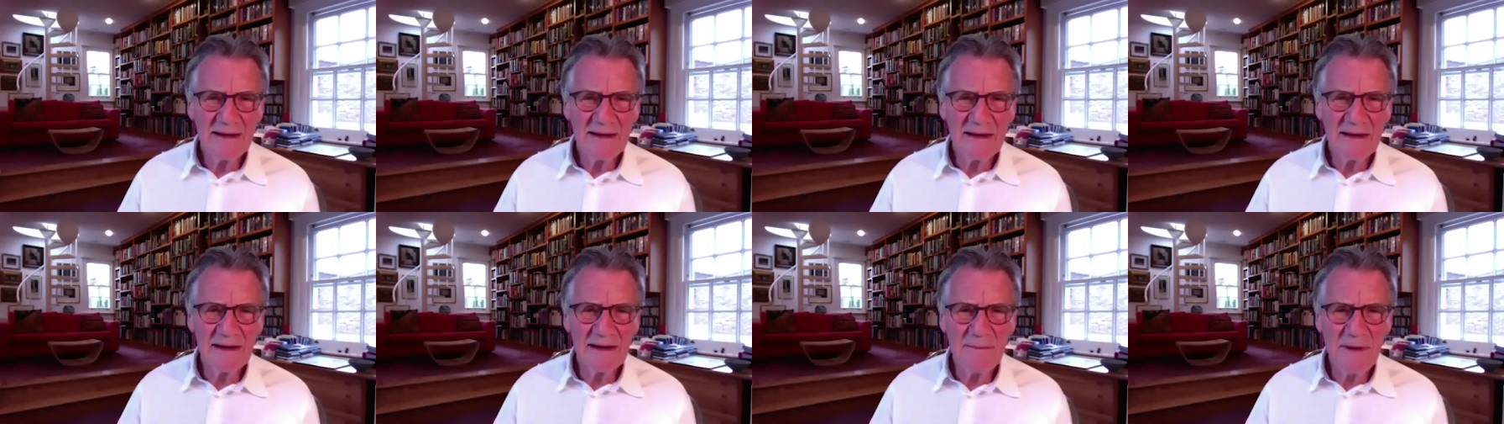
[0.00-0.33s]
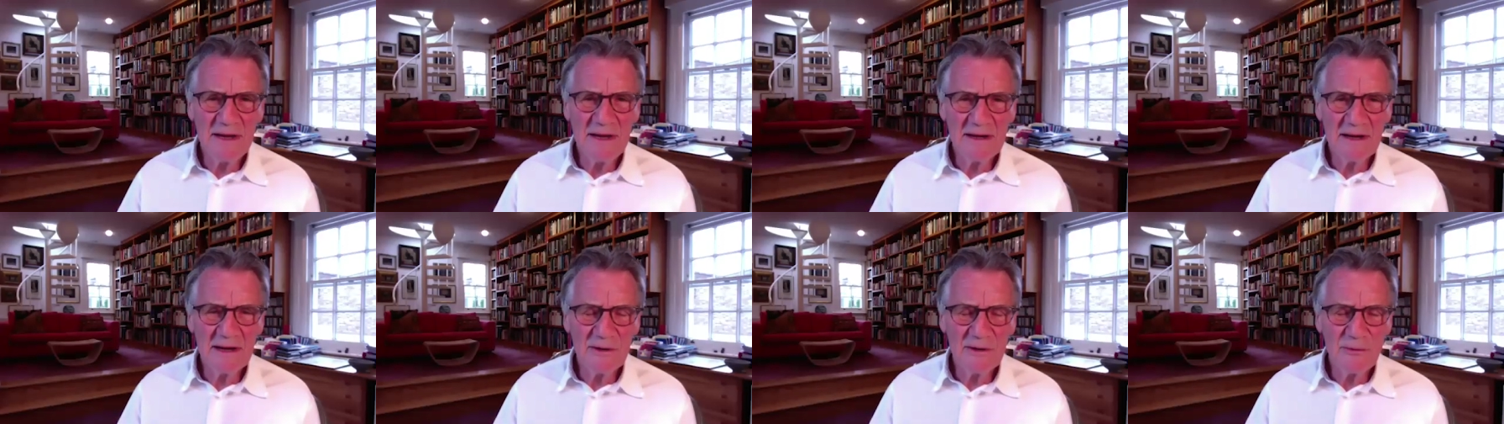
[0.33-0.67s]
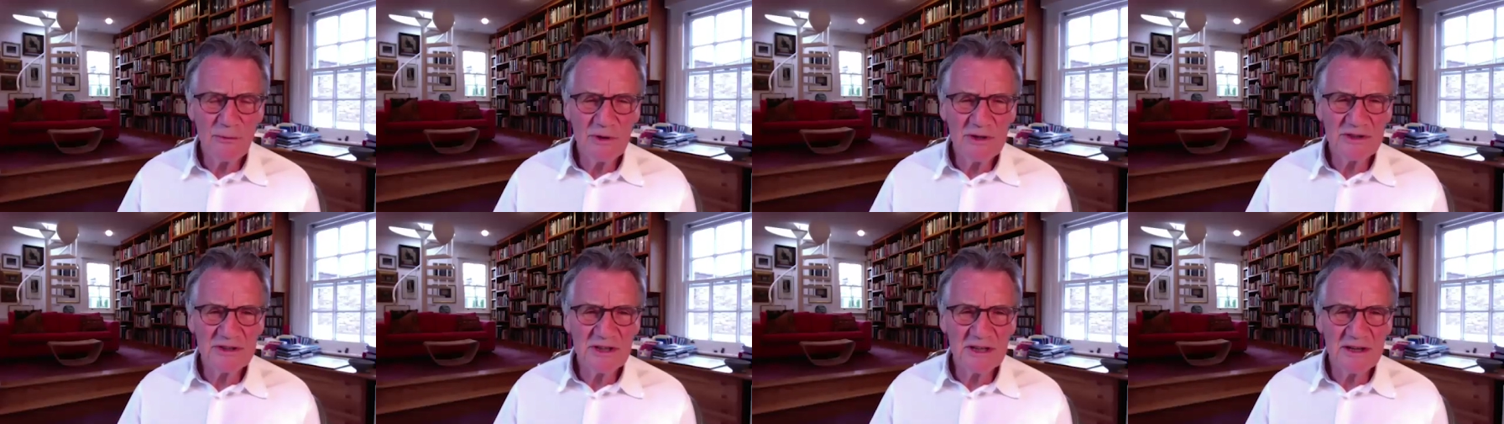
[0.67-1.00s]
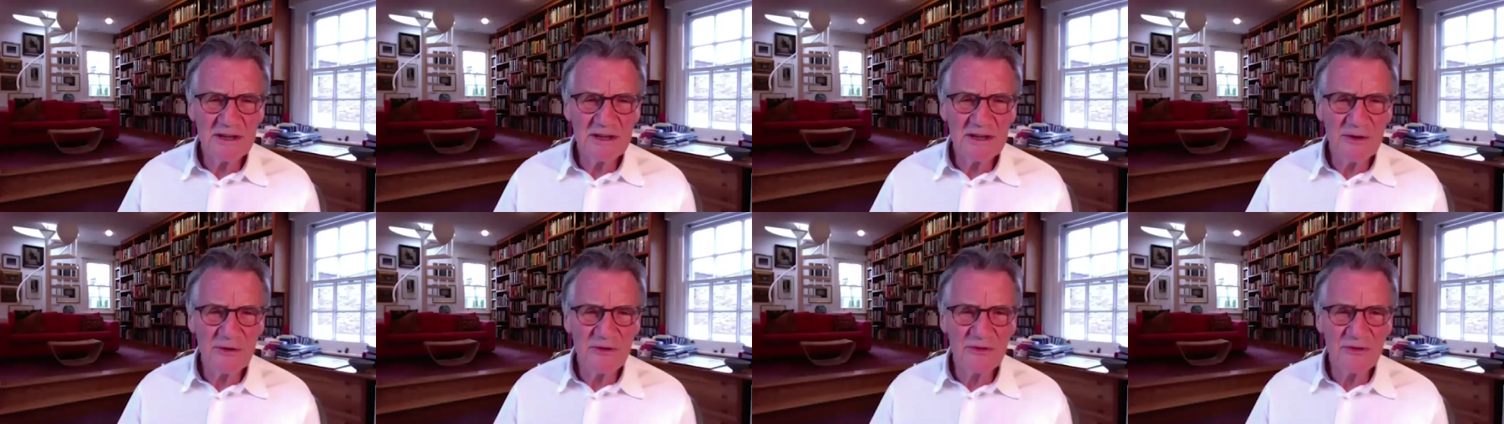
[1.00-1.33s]
I mean, I wish I
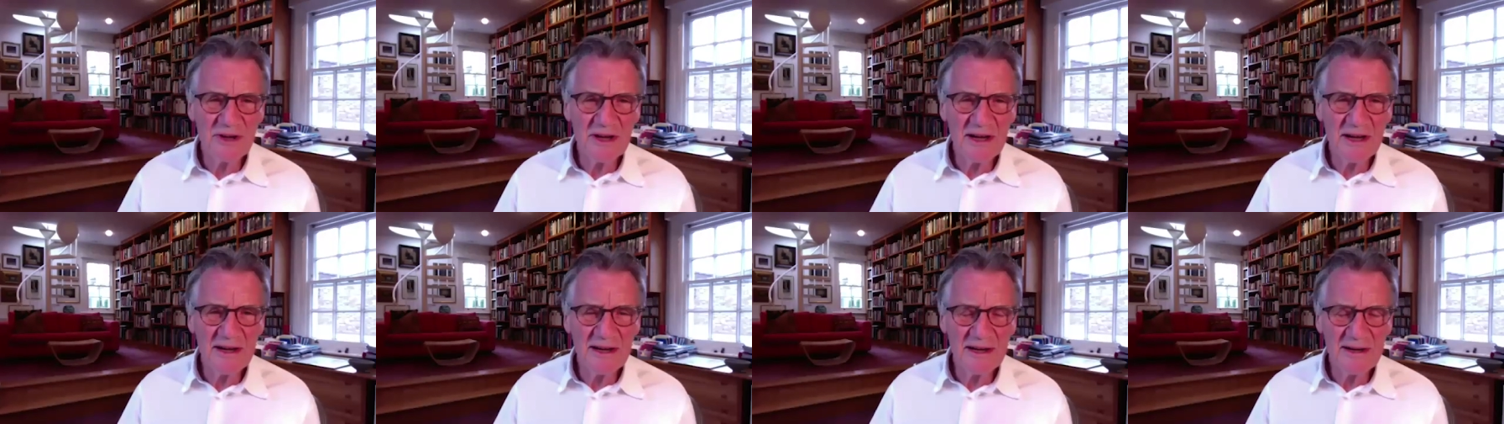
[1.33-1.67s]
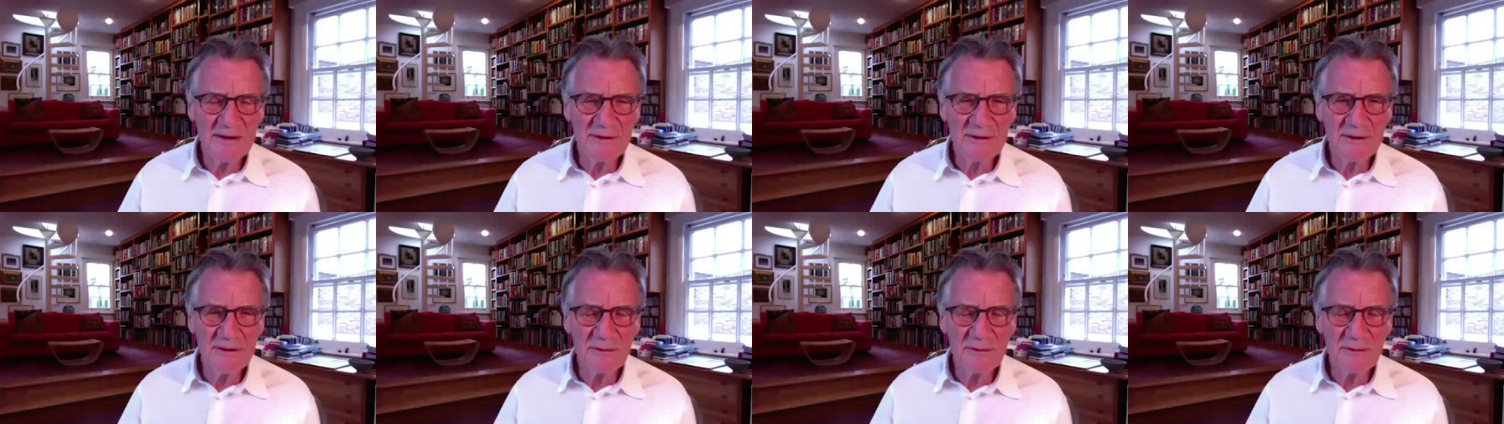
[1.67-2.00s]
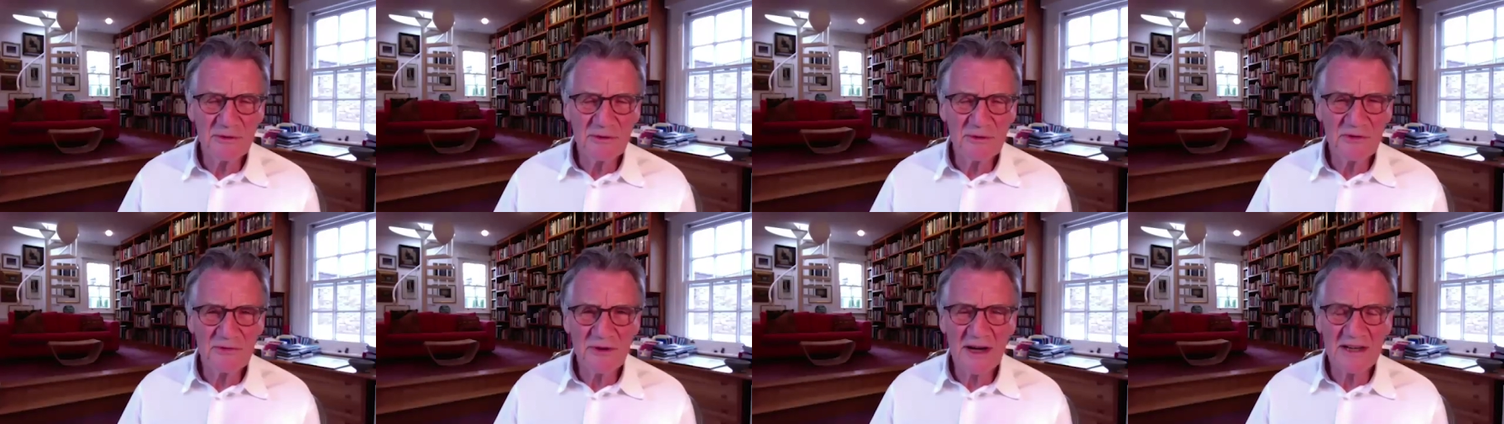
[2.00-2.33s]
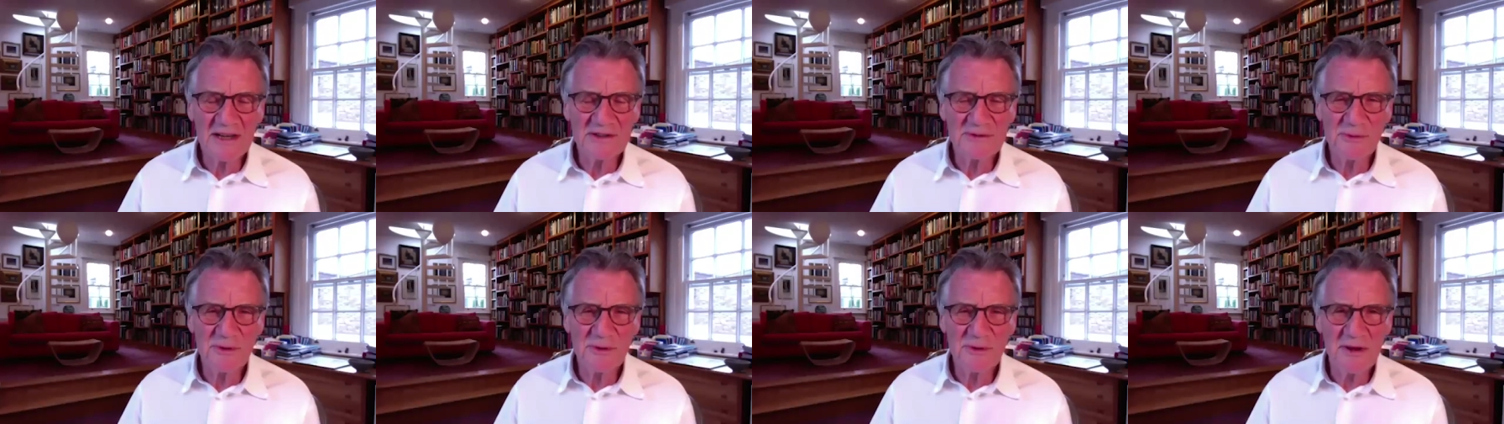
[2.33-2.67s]
could say, no, I was
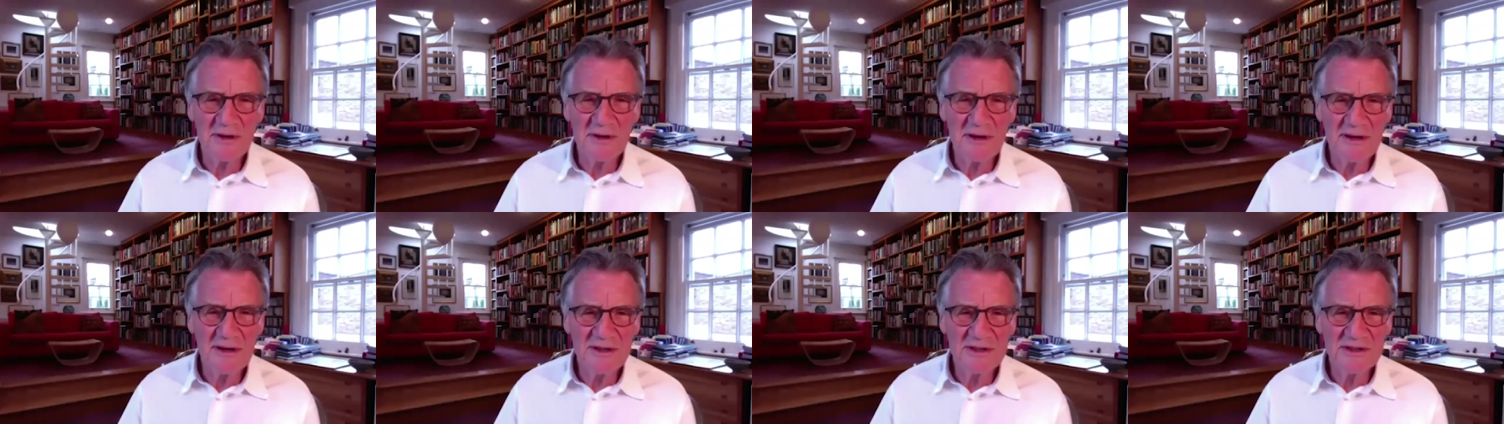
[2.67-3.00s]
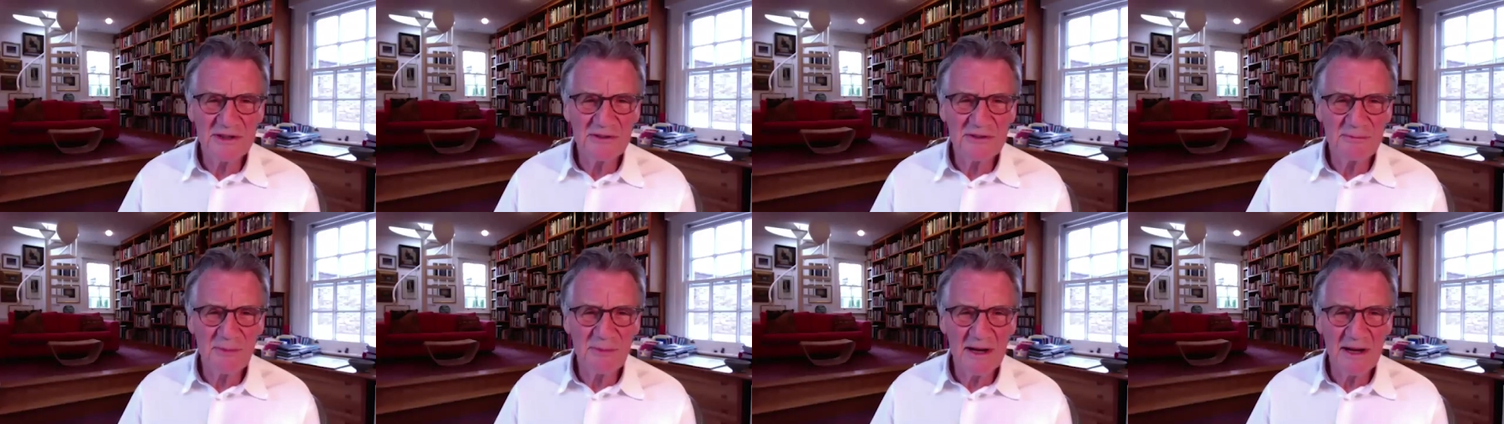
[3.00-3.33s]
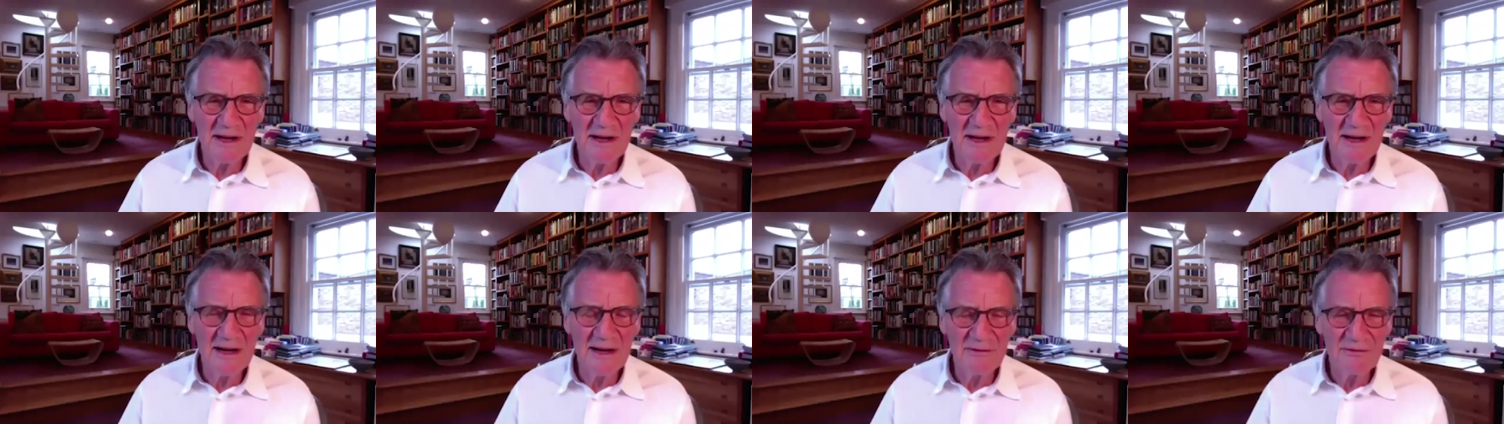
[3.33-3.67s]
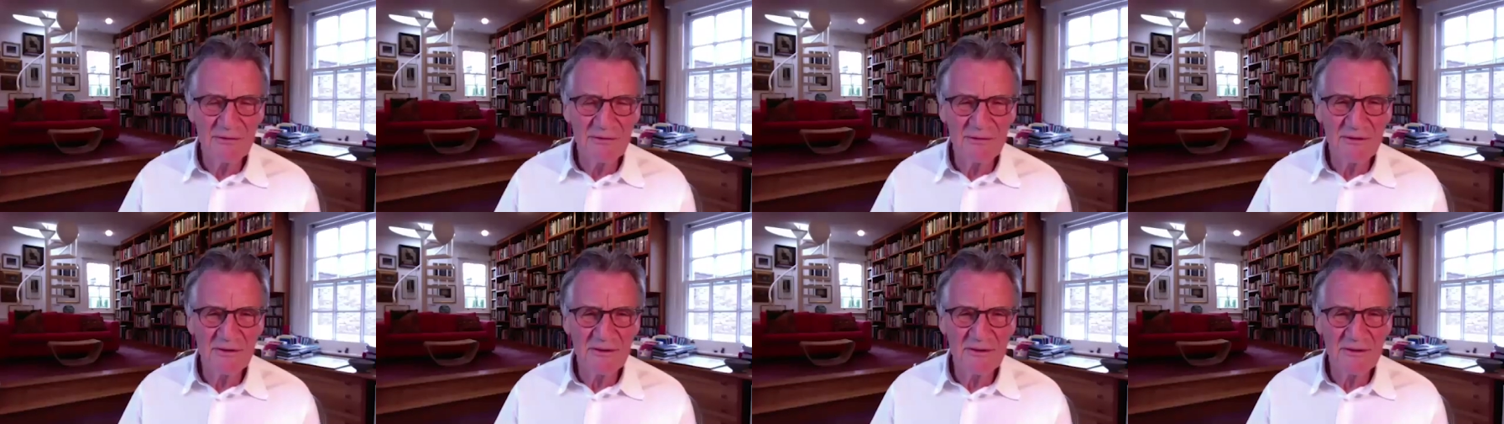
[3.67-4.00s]
thrashed within an inch of my life
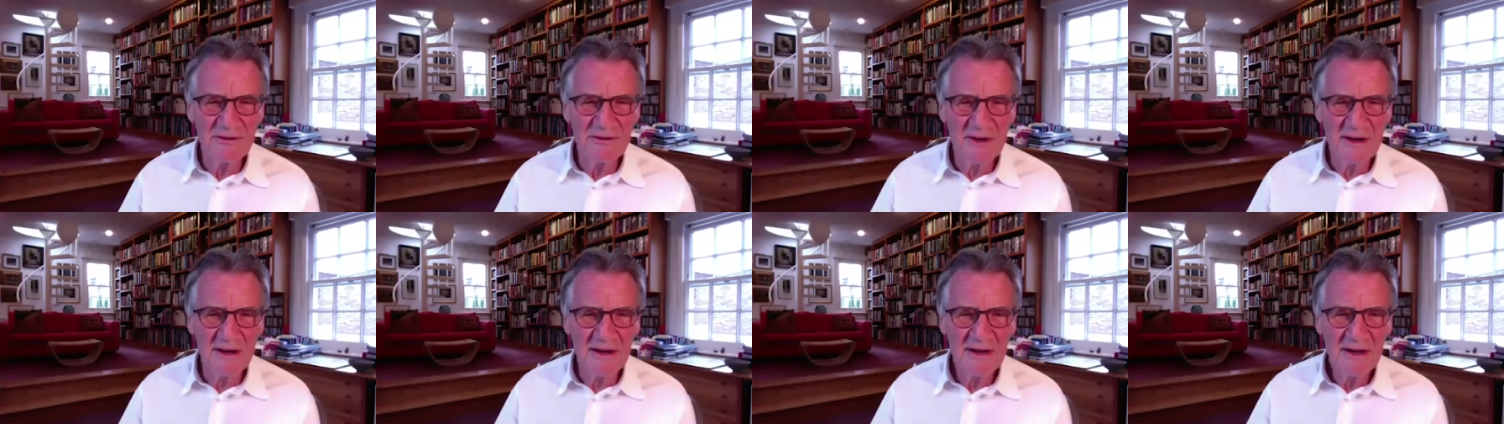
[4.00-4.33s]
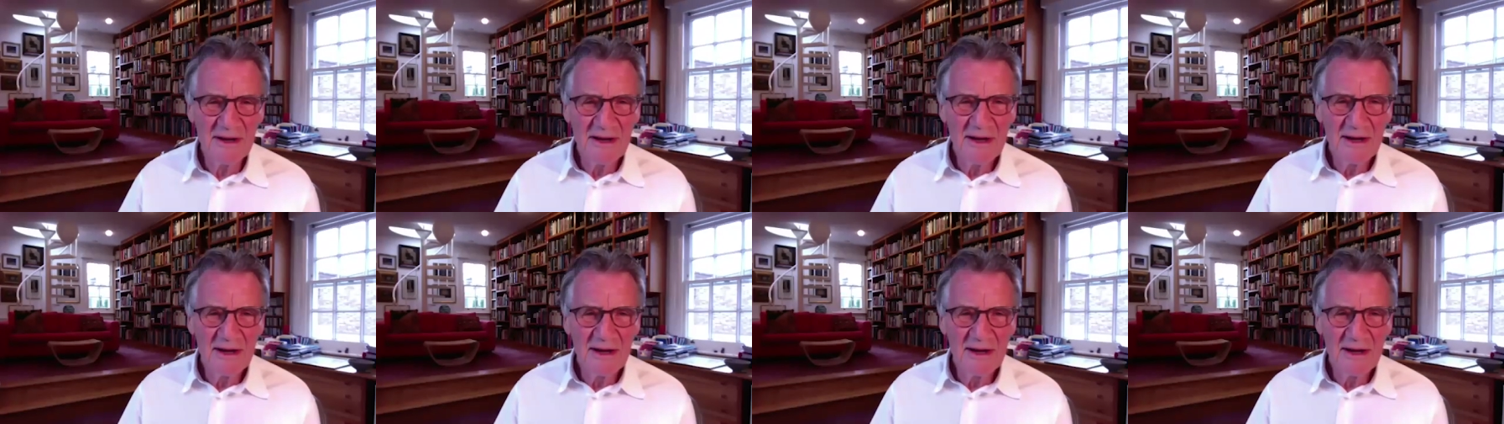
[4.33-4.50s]
and, uh,